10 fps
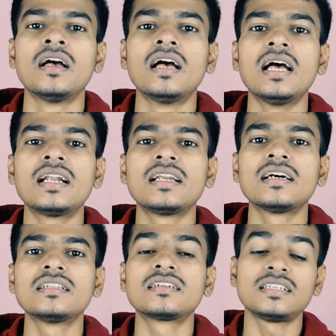And
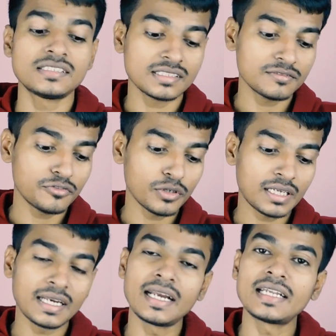the reason for
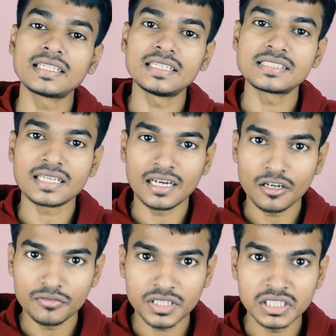creating these kind
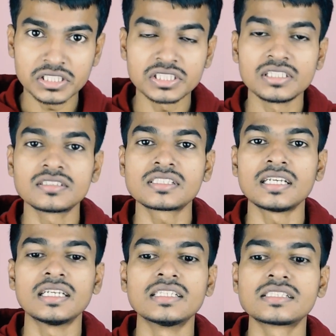of t-shirts
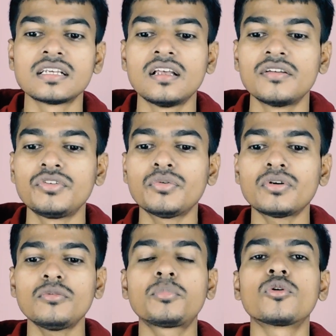is we
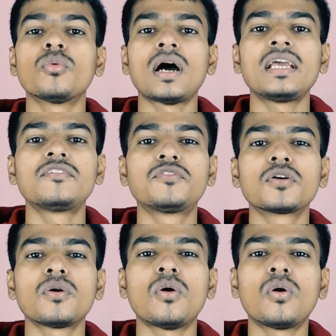want to provide
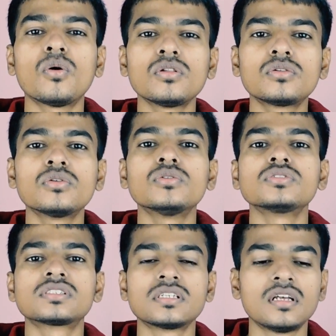for all
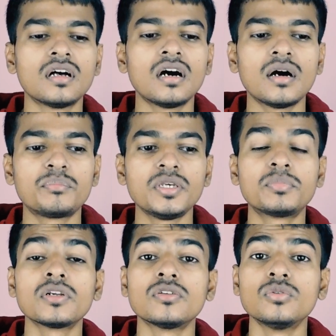those
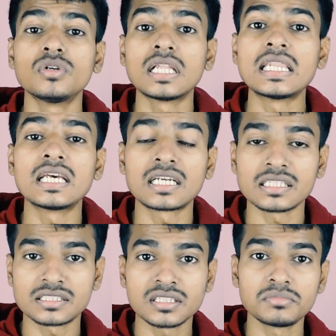people who run their
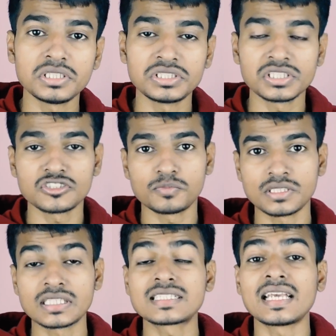custom t-shirts
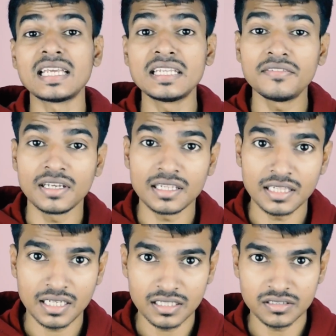business anywhere in
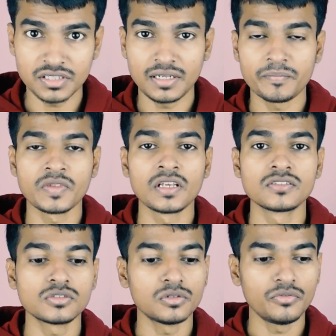the country.
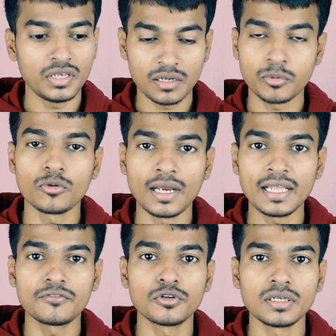So we are
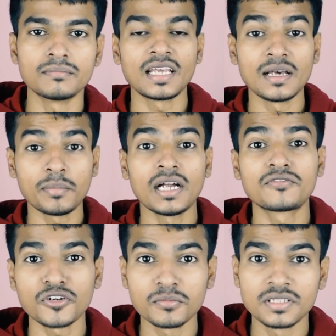providing for them. And
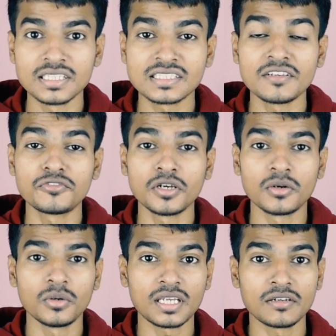apart from this, if you are
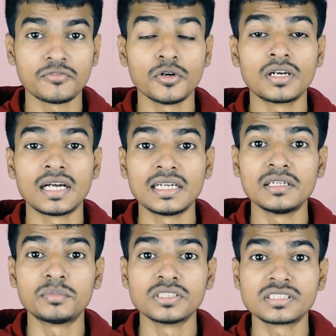looking for
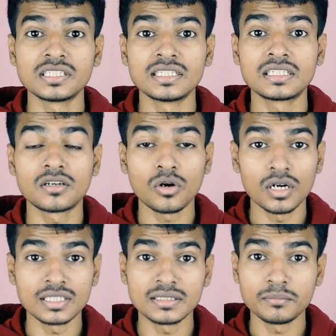100%
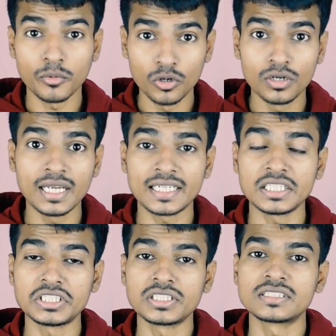cotton polo neck
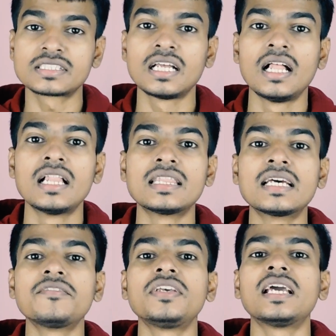t-shirts,
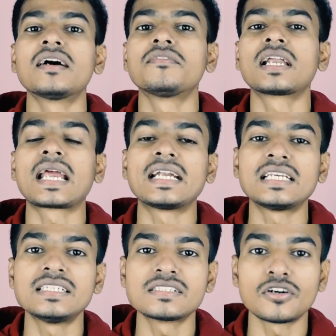then we have
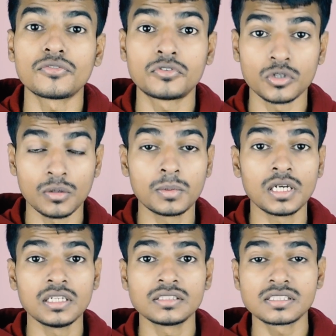varieties of 12
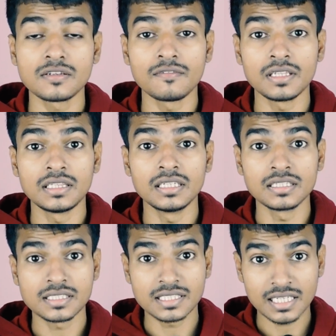colors
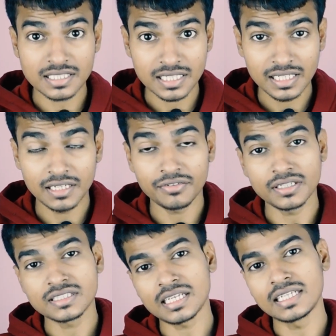with 6
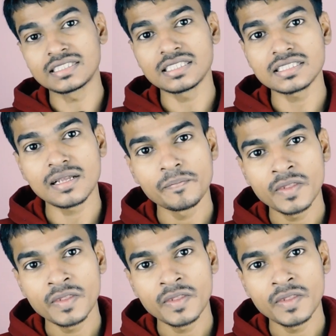different sizes.